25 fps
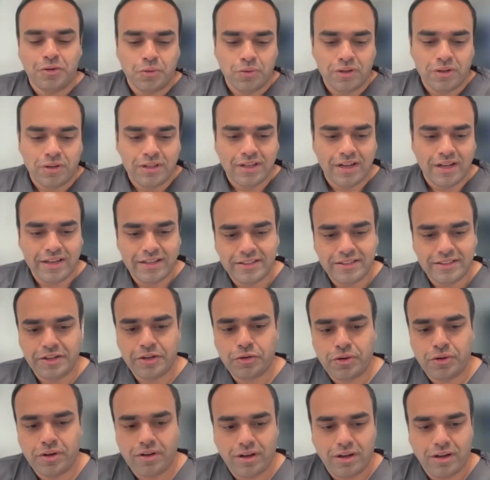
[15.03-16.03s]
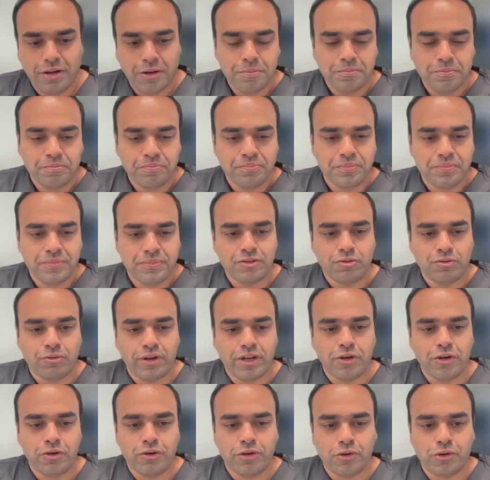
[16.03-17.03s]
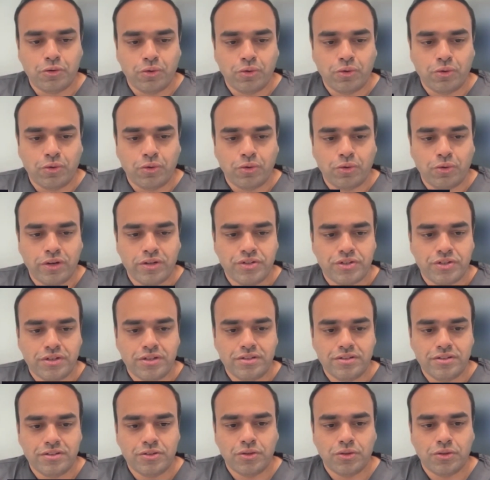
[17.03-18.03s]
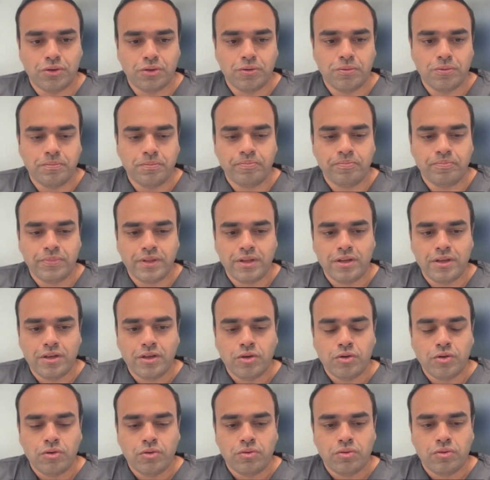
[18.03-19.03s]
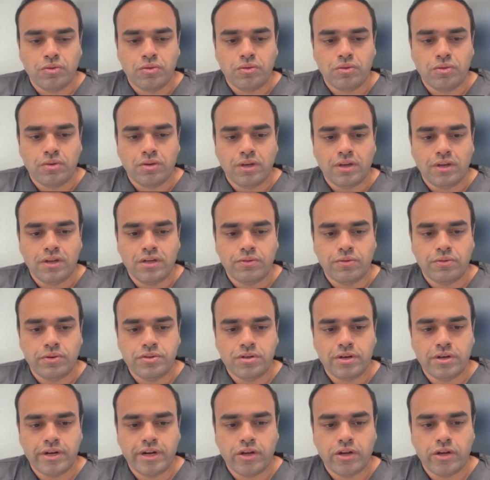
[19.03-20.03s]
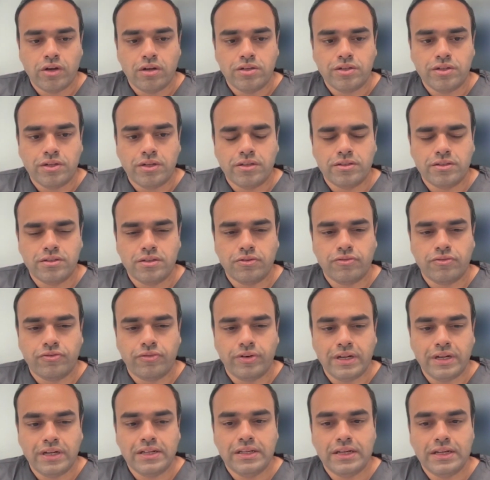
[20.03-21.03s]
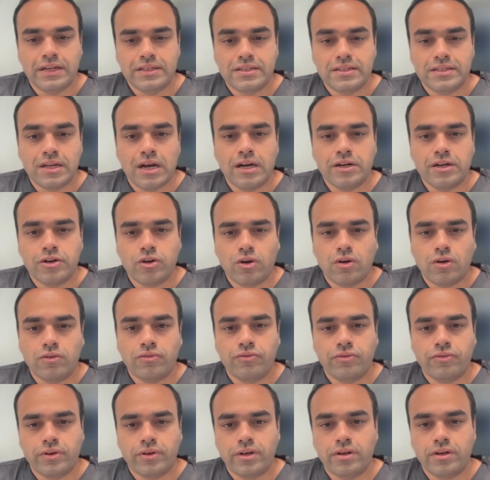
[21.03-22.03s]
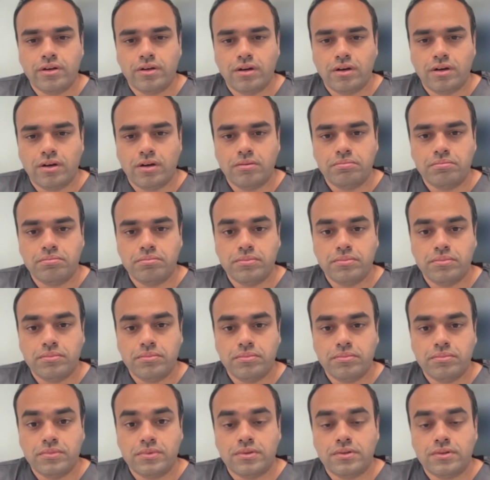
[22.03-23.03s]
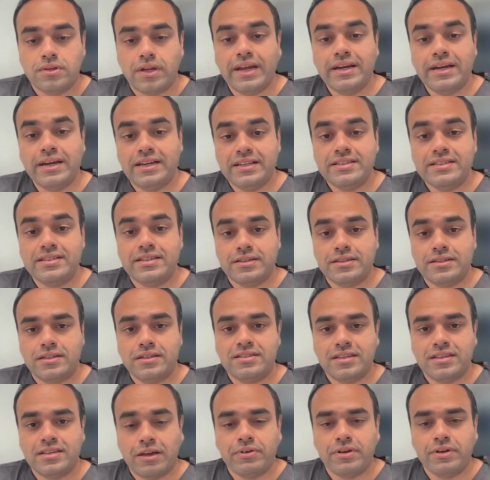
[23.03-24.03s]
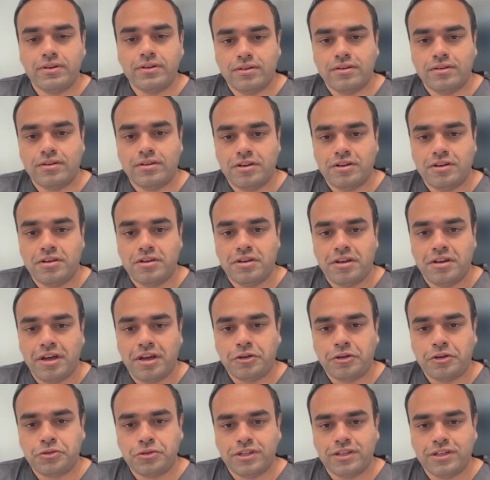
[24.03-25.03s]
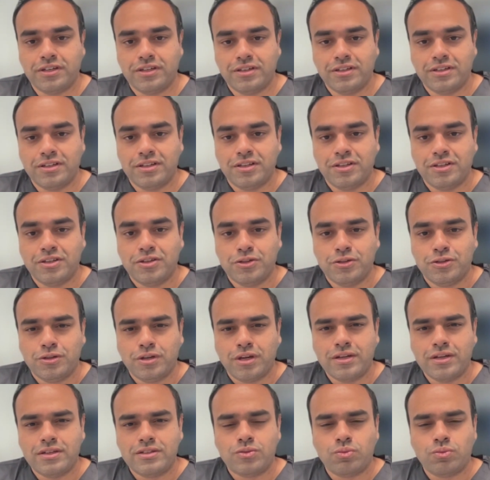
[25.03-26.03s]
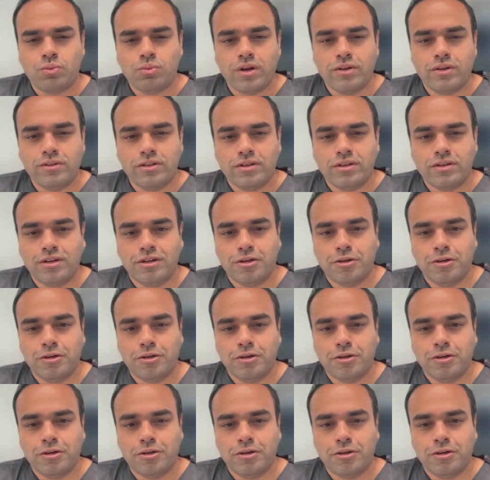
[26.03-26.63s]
Well, I think it's a very good question. So intervention radiology is a field that started off in 1967, actually. It's one of the